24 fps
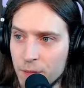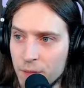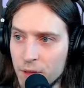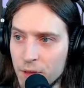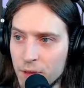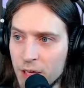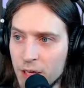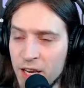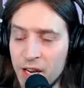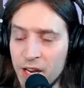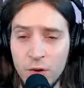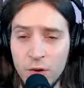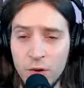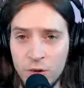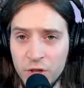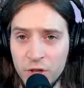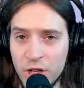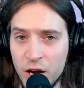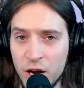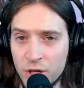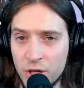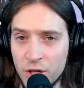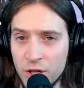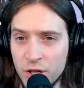gain
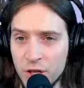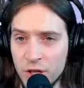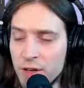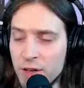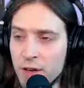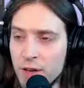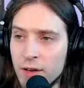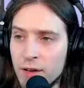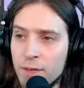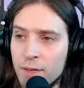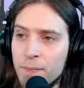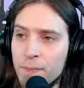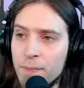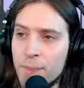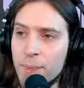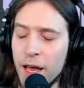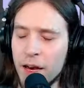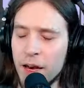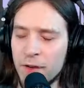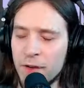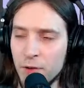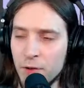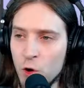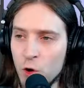reduction
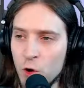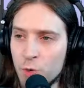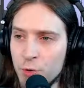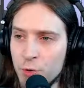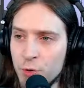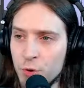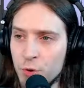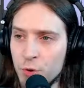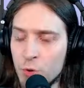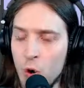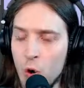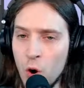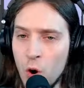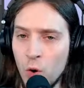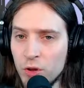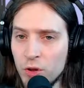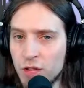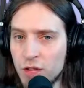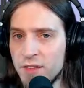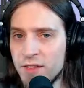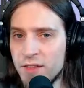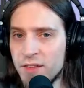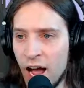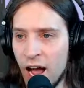envelope to
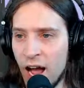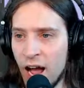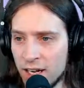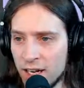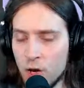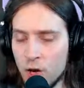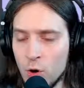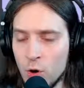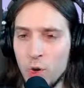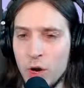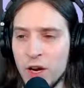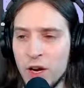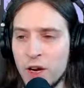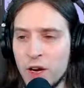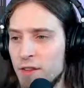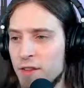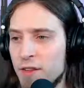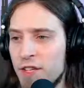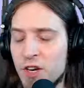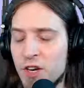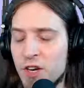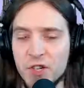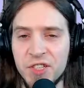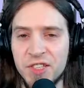only duck when
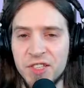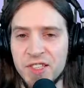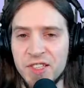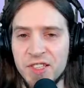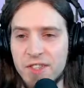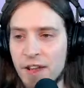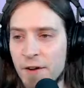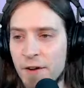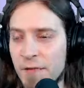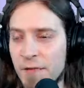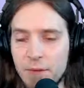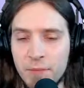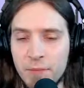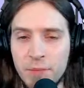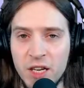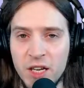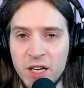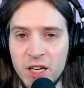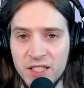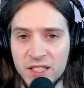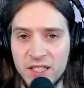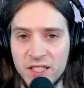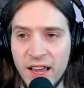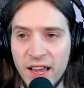there is nothing being
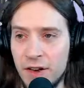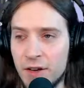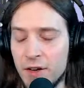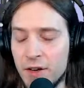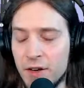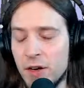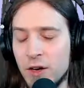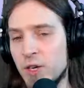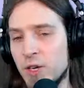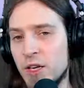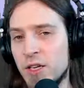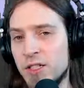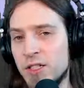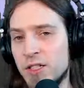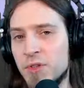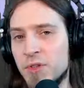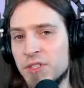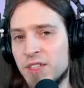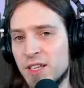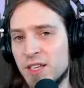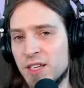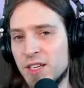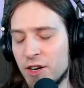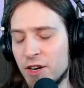said, okay? So it's
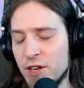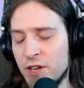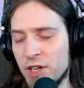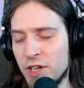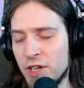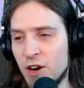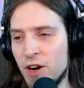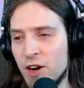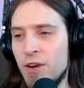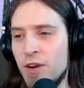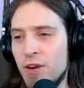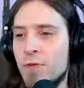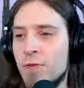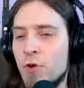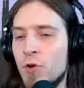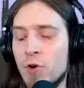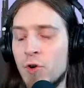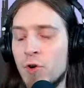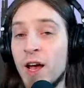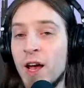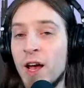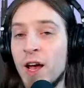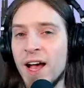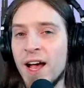cutting off or
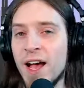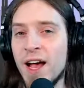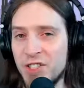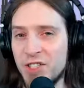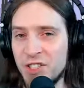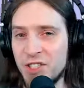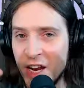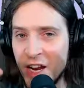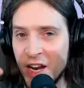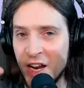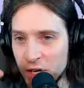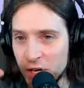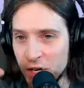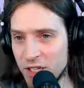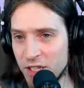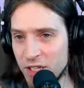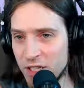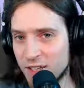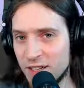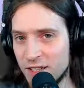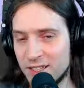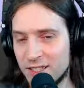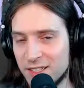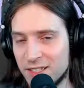attenuating
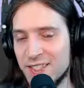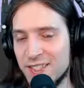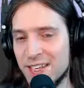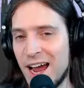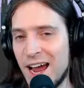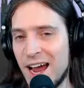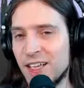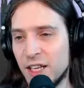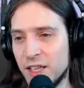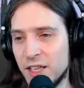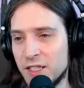the silence